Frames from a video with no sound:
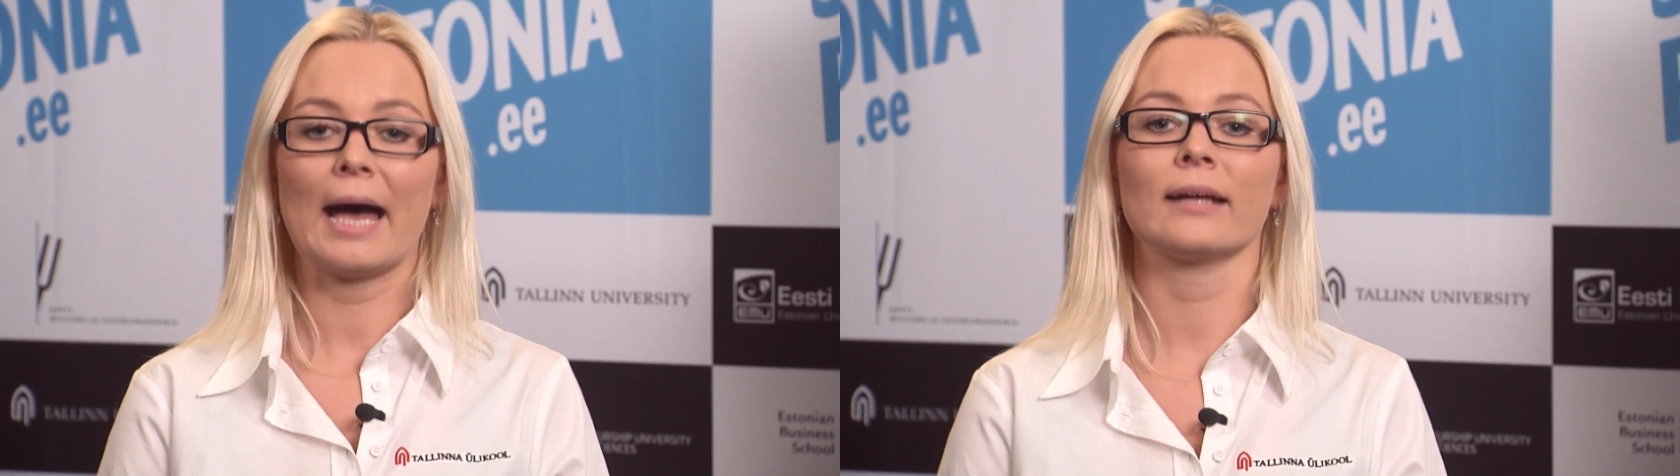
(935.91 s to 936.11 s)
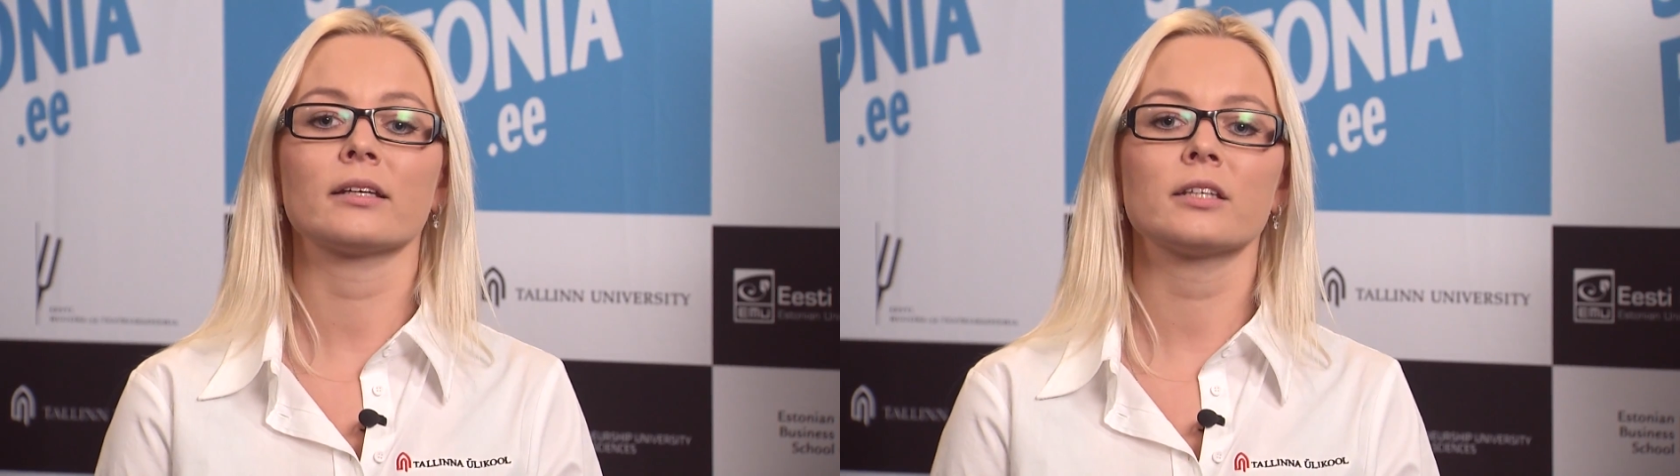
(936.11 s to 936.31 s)

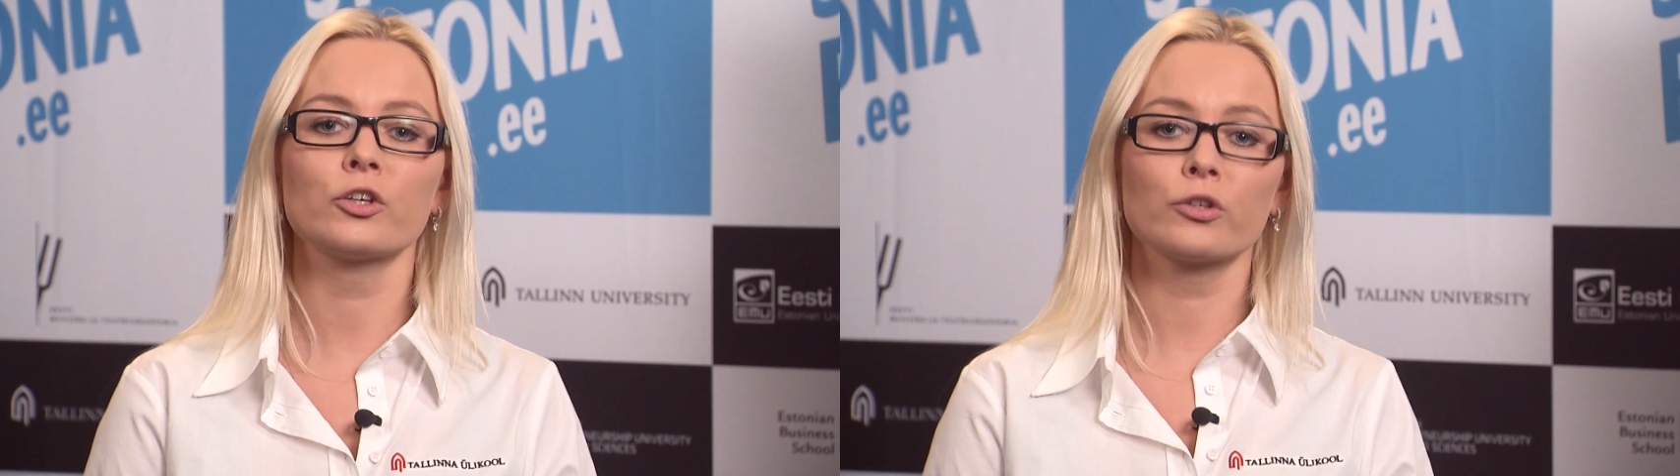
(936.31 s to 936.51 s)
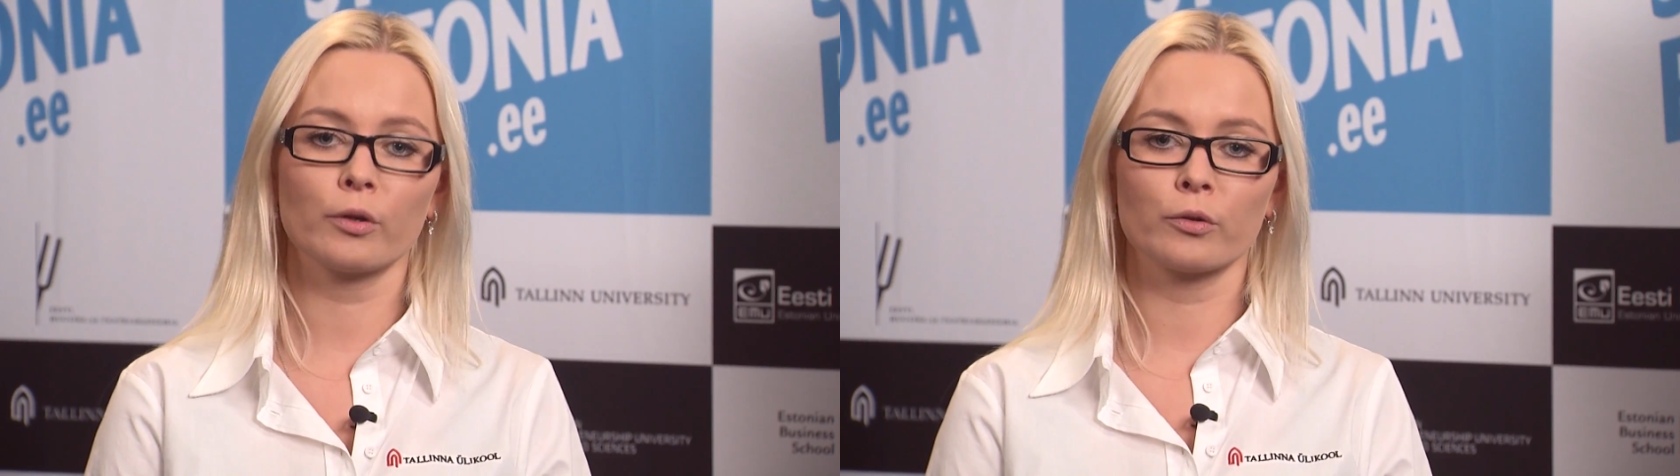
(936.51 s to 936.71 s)
And
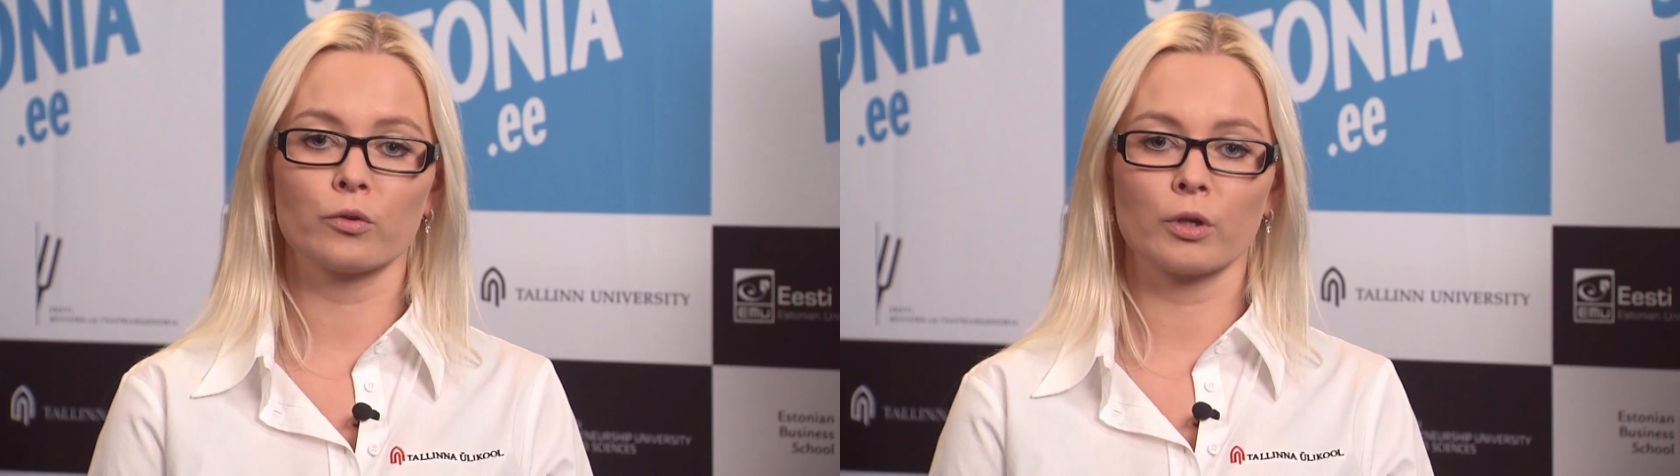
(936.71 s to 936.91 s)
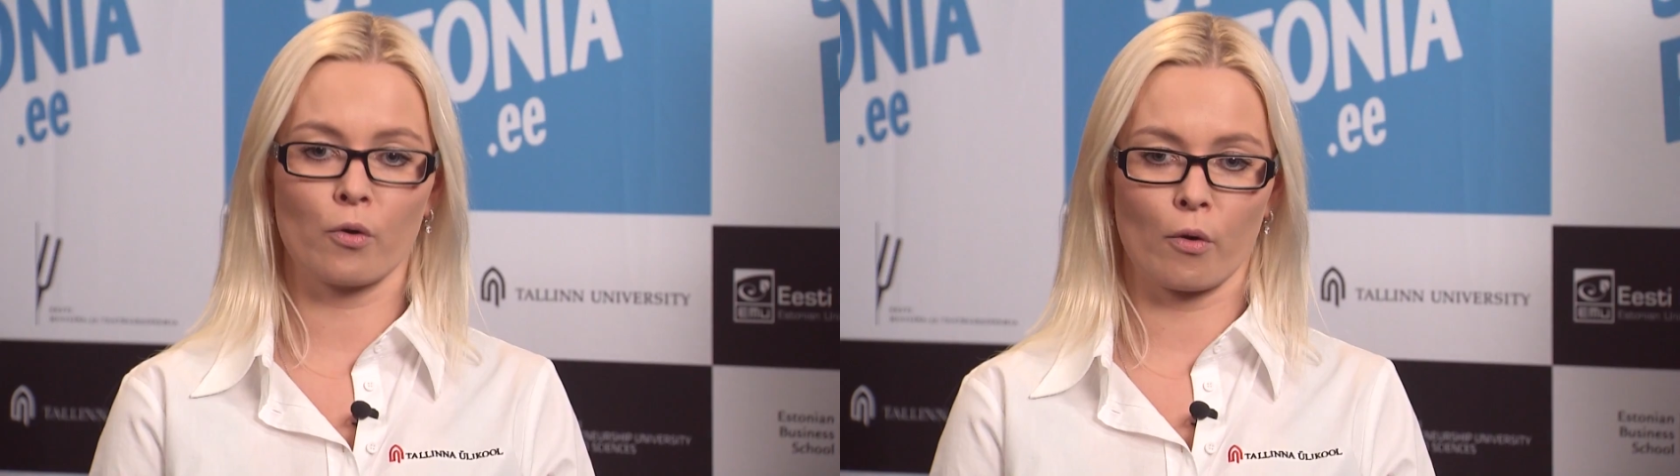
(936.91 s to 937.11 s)
additional
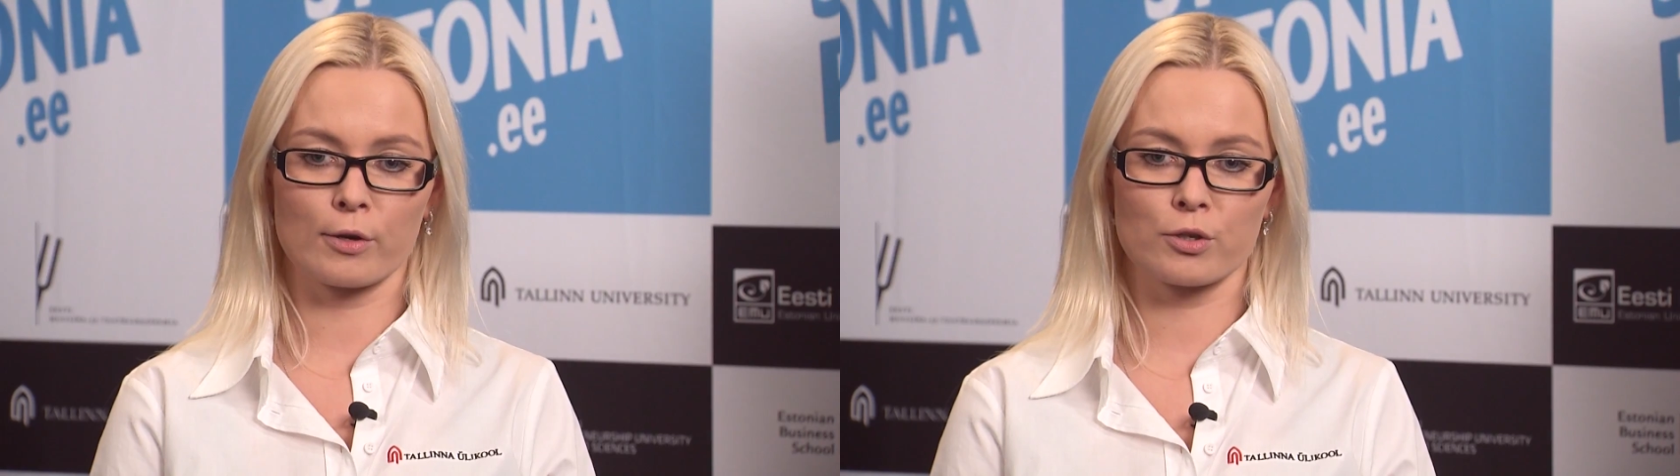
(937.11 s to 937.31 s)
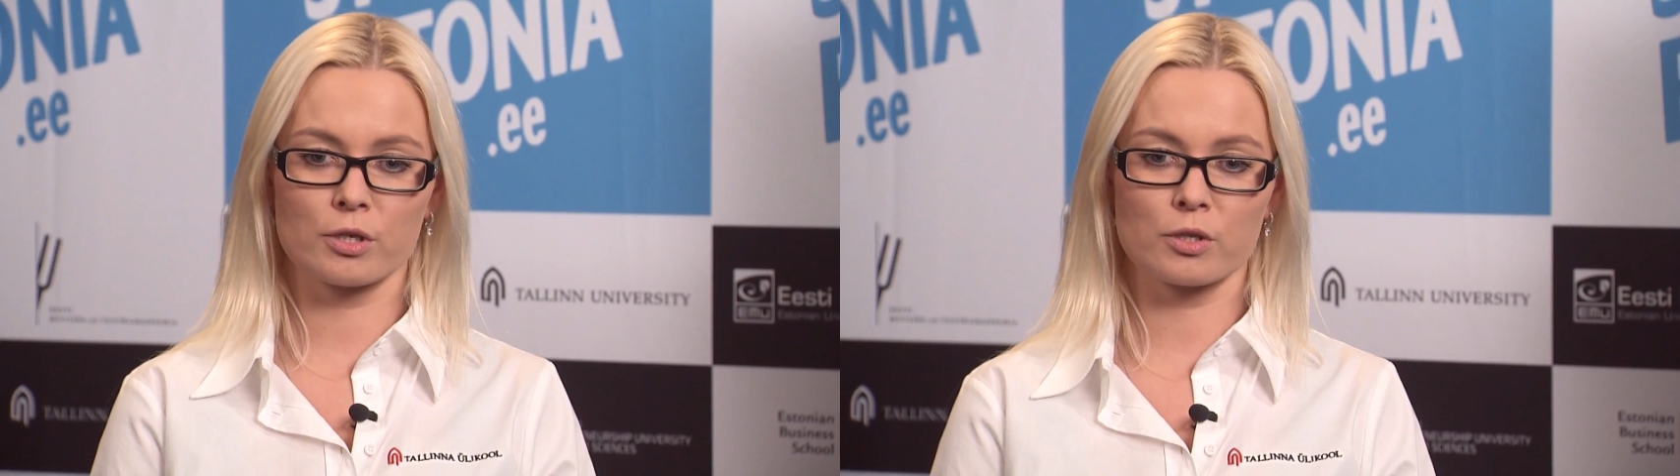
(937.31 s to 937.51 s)
to the
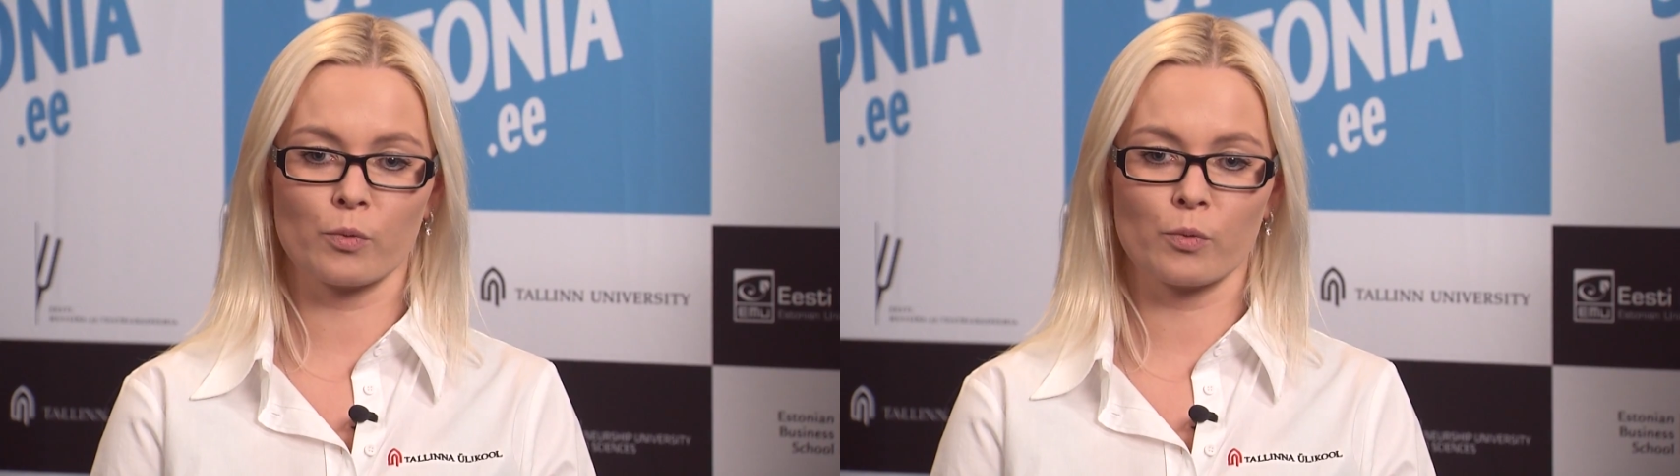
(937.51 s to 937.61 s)
courses,